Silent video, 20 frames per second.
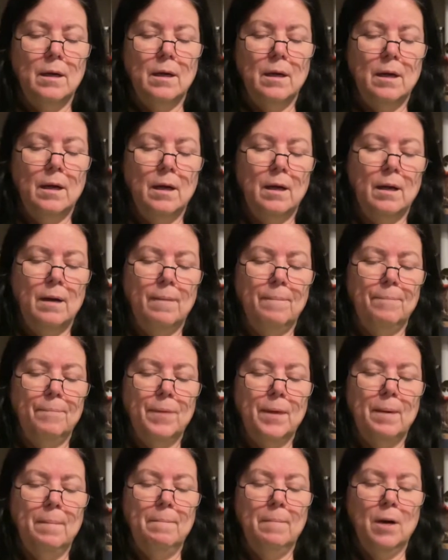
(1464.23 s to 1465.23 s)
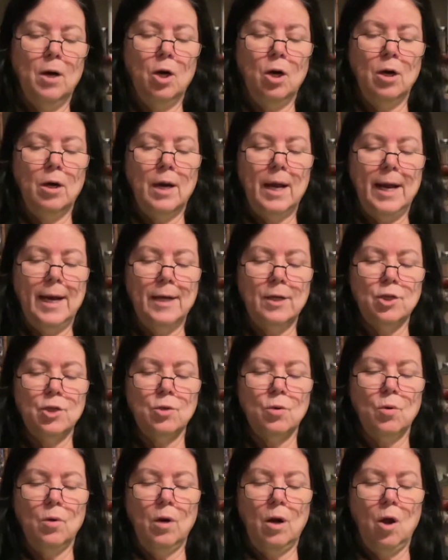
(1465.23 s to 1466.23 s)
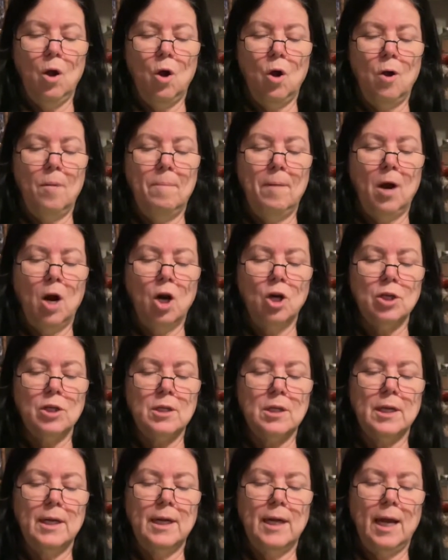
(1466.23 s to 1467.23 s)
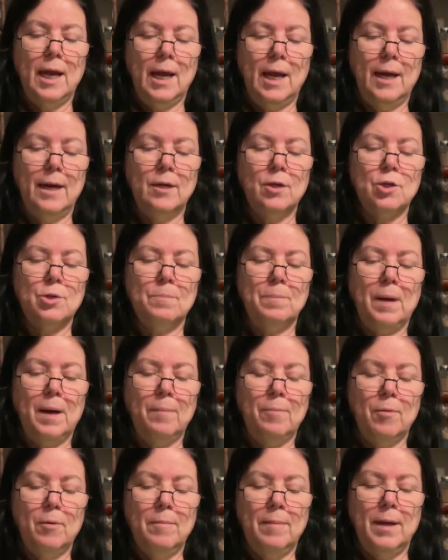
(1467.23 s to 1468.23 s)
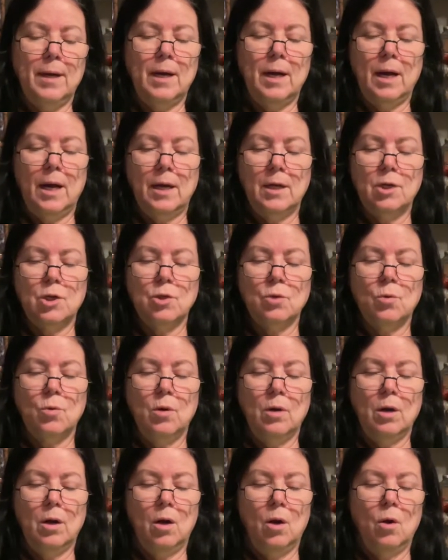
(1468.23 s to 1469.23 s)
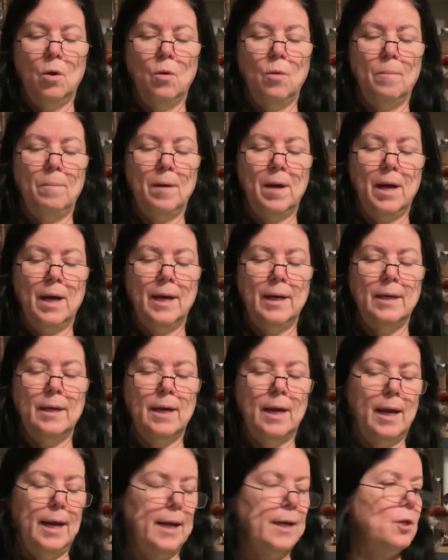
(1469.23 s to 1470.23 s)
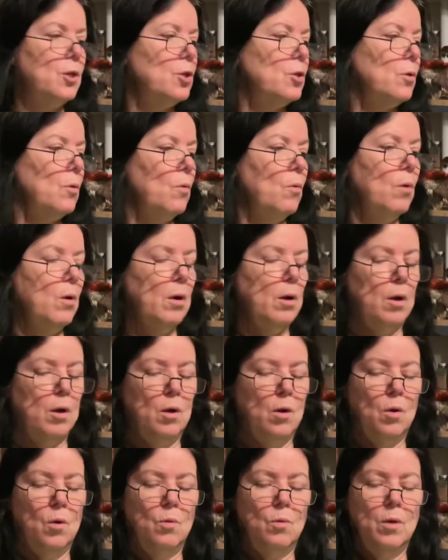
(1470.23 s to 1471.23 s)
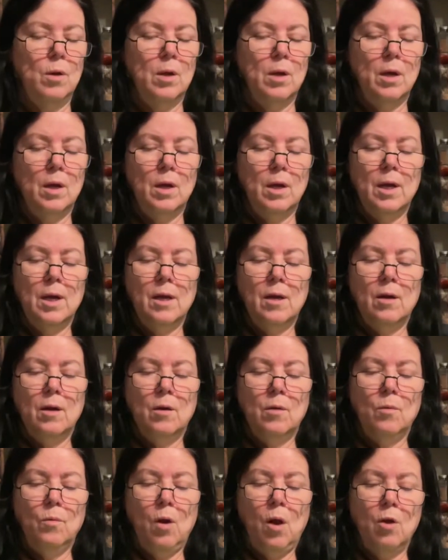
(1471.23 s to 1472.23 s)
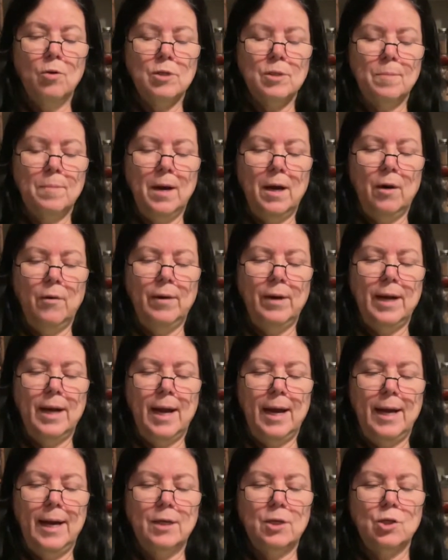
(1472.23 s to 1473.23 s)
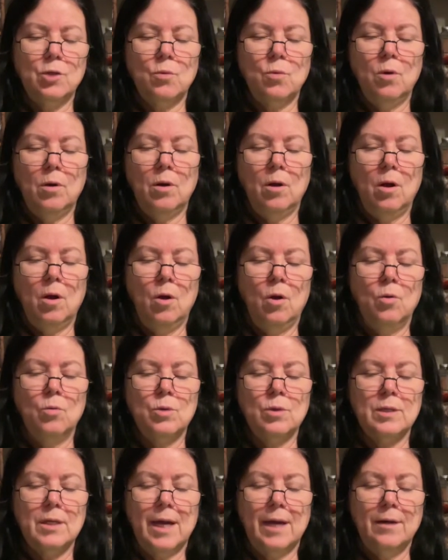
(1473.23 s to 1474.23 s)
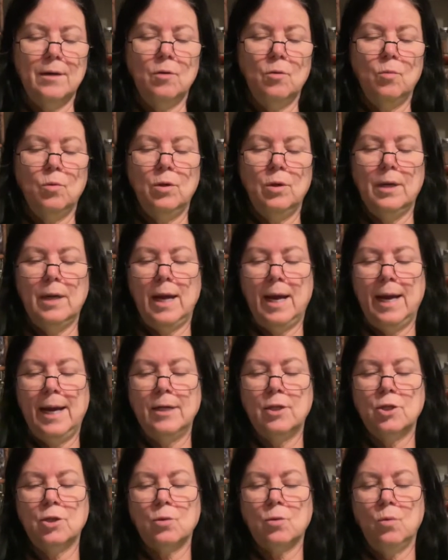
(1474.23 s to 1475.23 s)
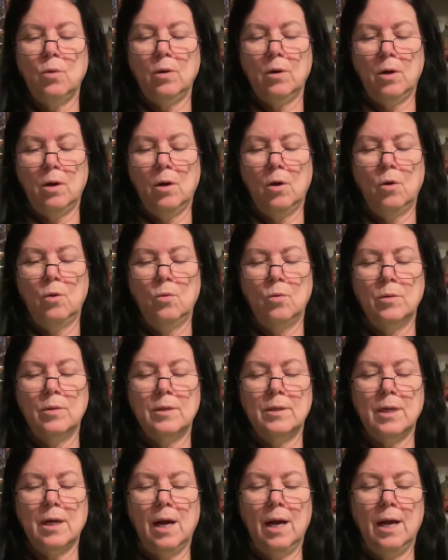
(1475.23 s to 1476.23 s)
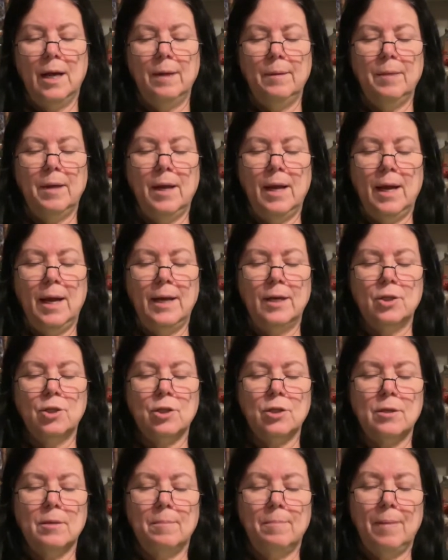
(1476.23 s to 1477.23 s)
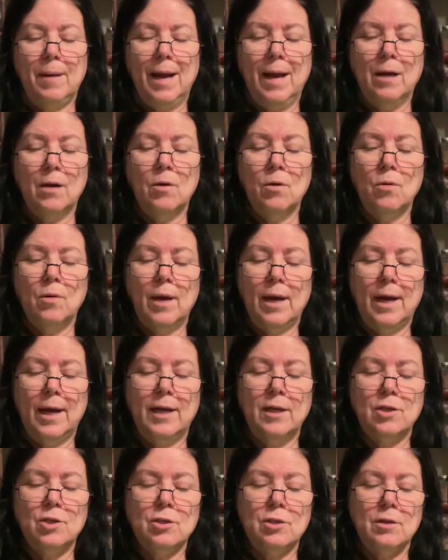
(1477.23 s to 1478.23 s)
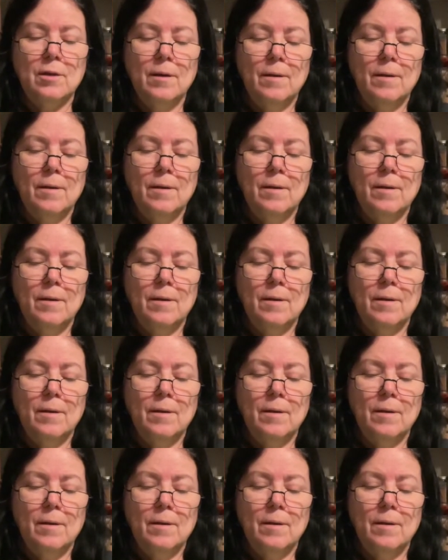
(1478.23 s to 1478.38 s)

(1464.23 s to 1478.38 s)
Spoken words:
Myrrh. H or O. Parsley. H. Peppermint. H or O. Pine. H or O. Rosemary. H or O. Sandalwood. H or O. Thyme. H. Tobacco. H.